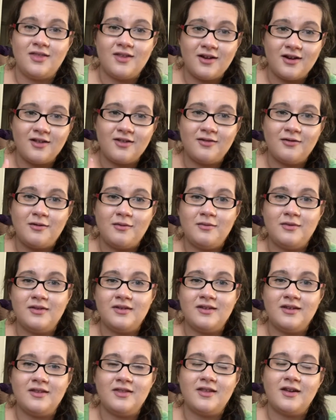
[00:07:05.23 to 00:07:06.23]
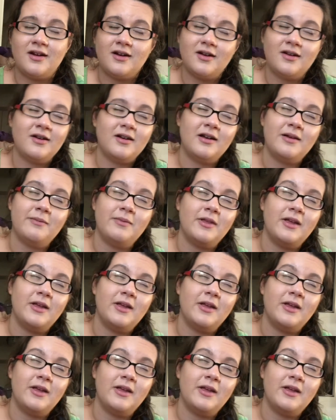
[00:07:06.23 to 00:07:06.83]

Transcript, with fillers: The other one was in their crib.